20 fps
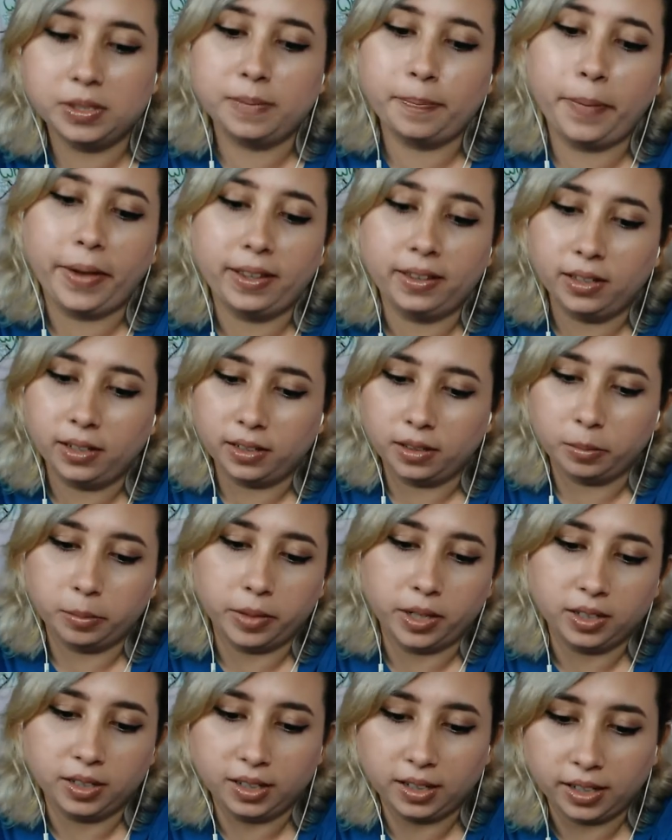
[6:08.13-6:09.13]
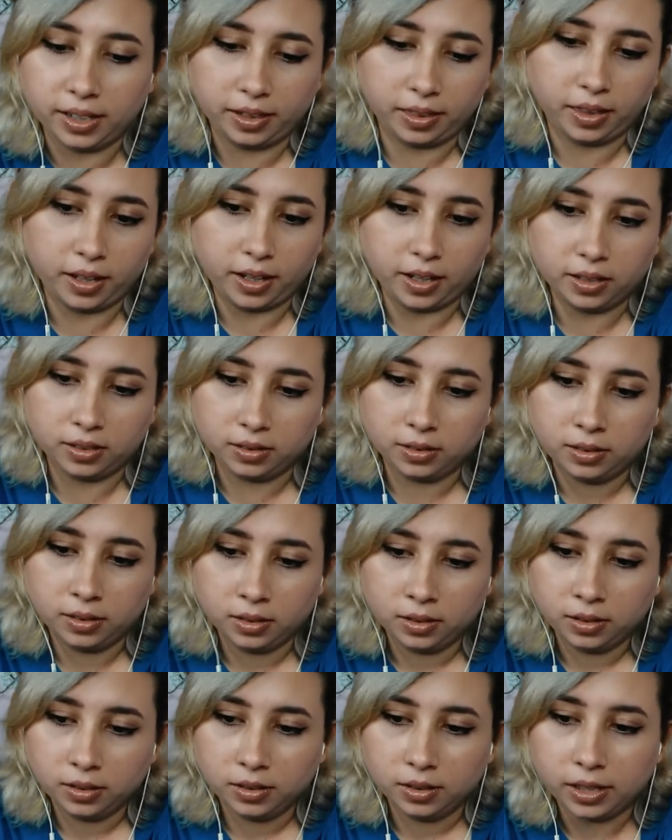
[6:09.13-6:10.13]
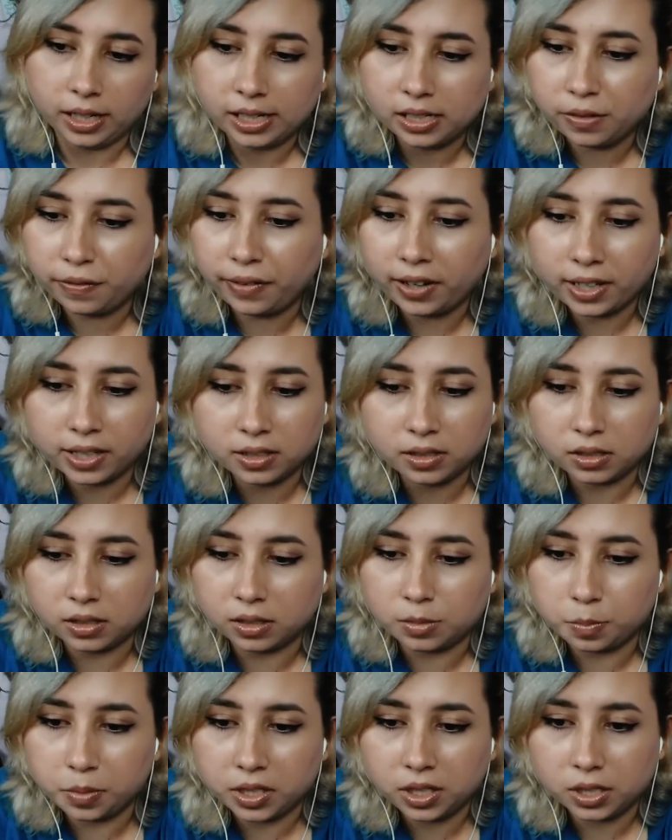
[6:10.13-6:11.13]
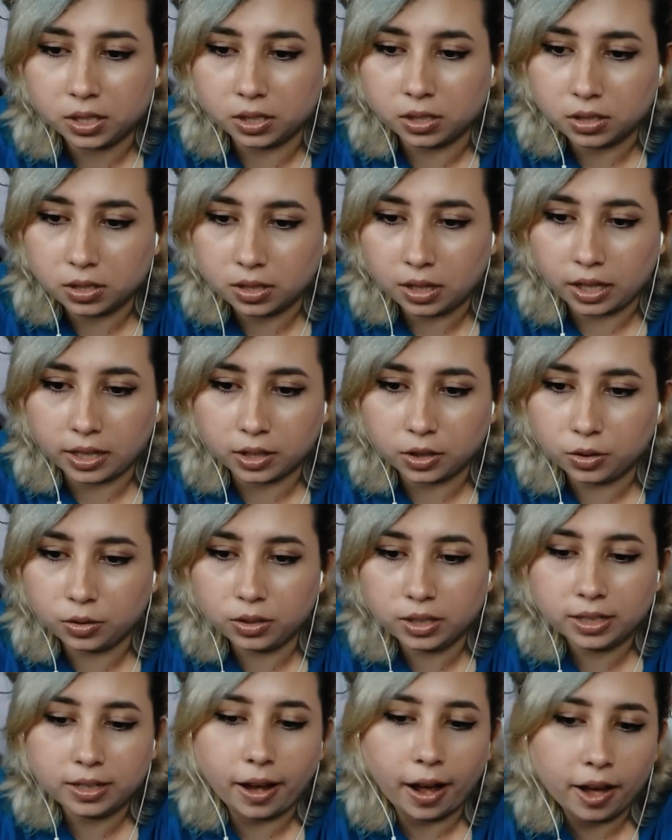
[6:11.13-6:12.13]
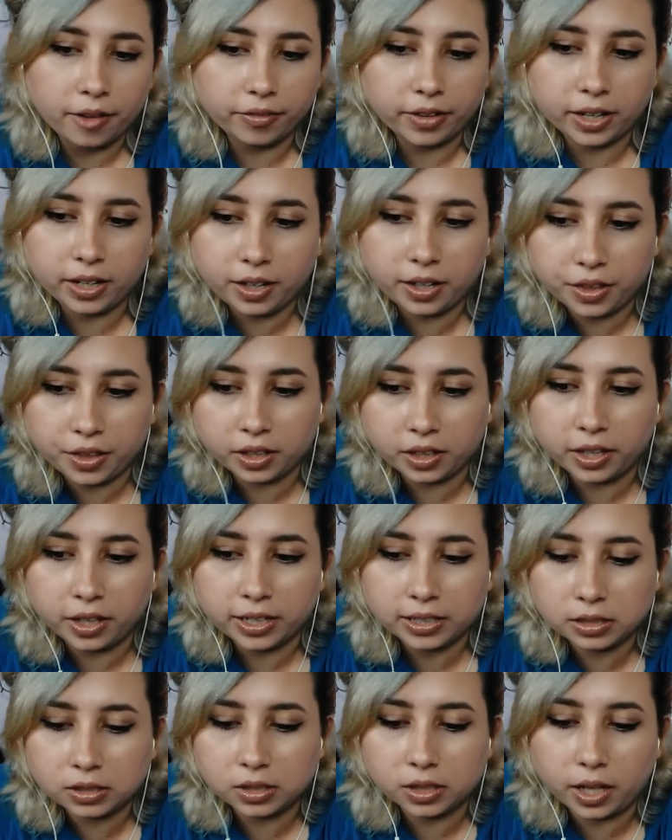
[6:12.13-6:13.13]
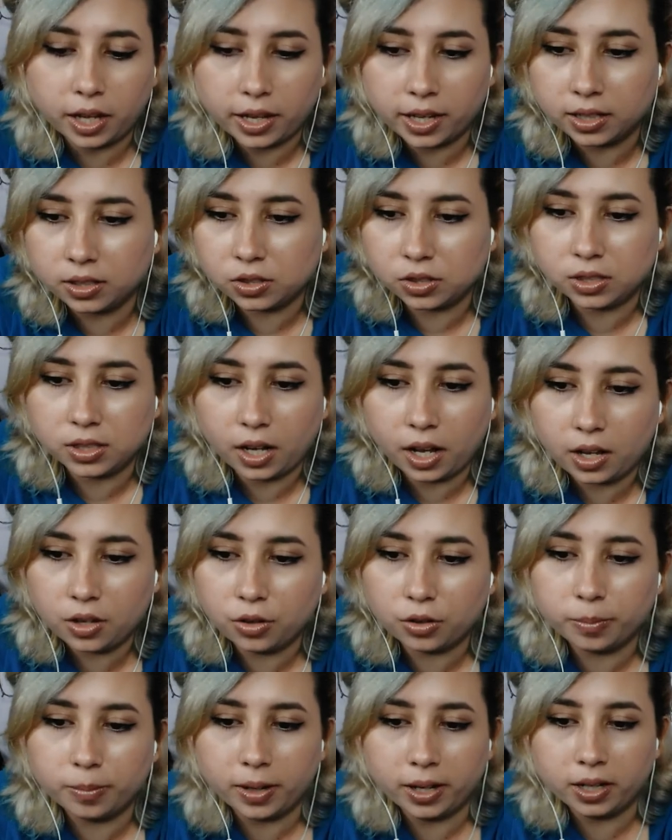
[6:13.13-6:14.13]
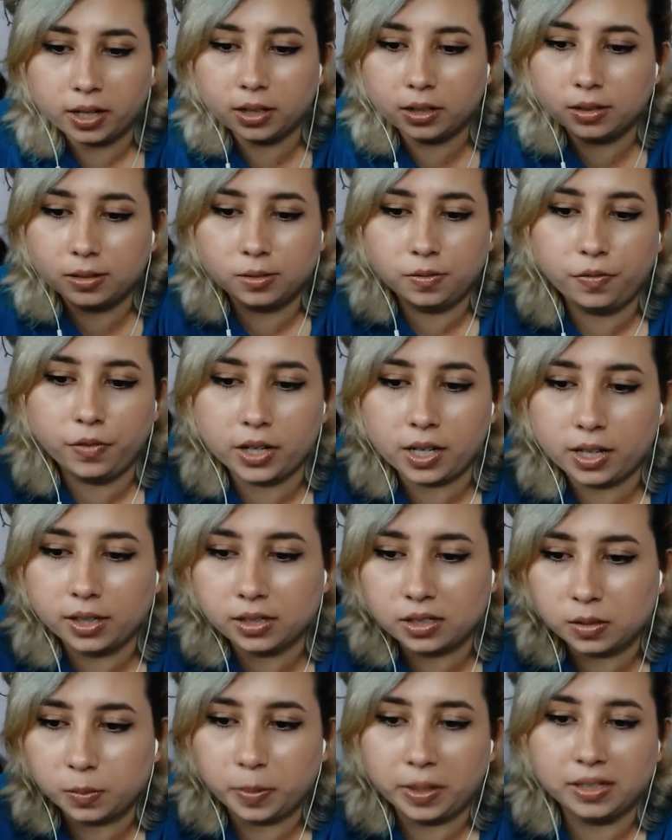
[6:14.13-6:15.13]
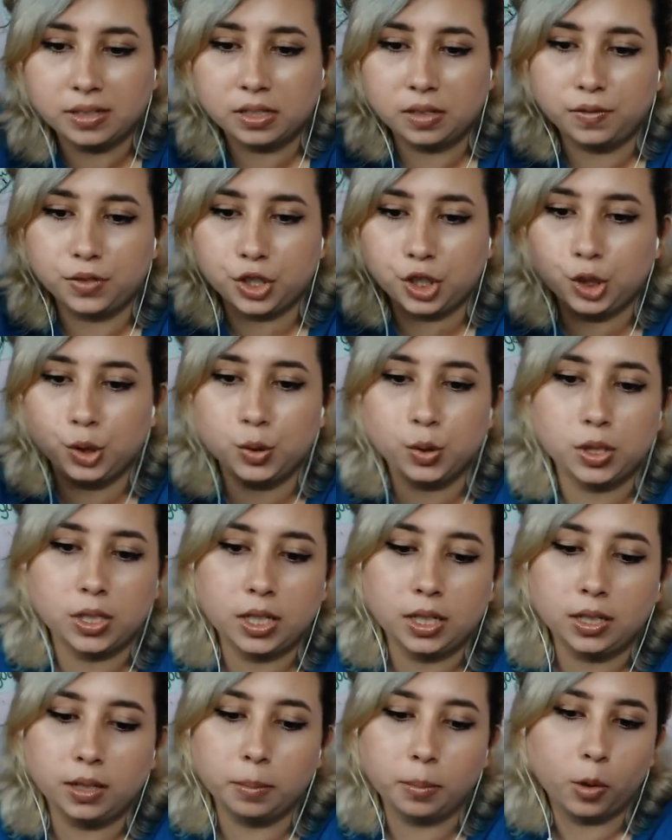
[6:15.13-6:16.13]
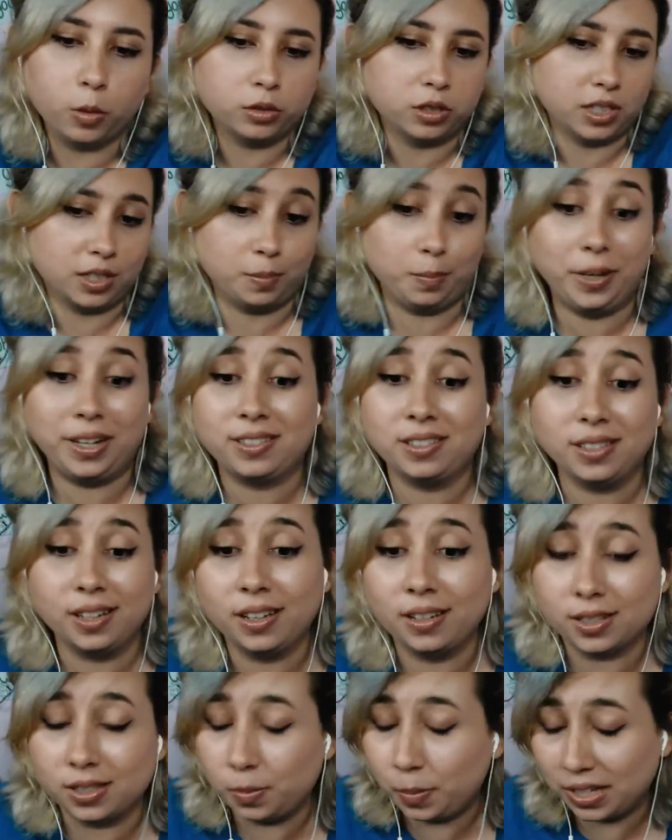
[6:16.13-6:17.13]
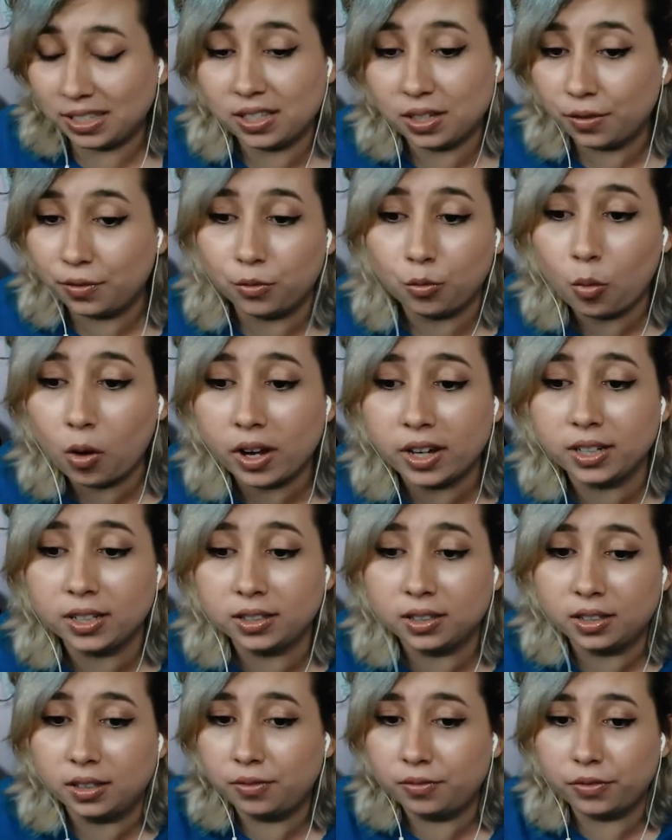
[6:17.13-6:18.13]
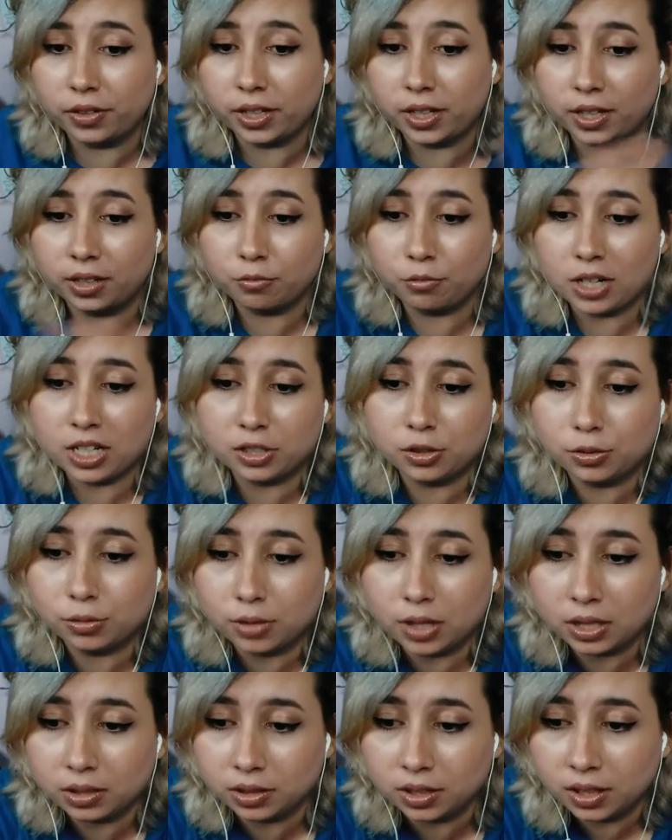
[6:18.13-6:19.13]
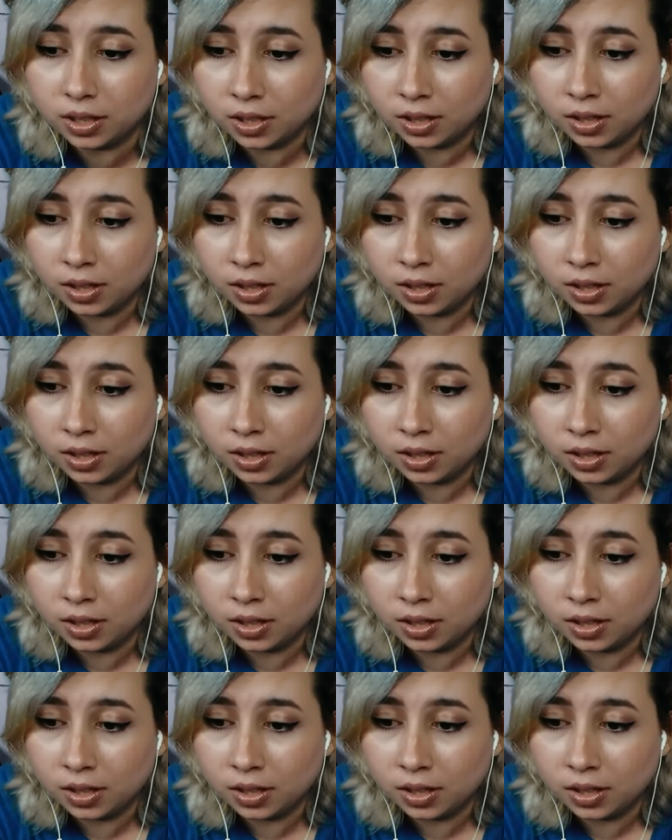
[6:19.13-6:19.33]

spending the money like that. It's fucking suspicious. Like, you didn't have anything yesterday and today you're buying fucking expensive shoes and the most expensive wine in the freaking restaurant.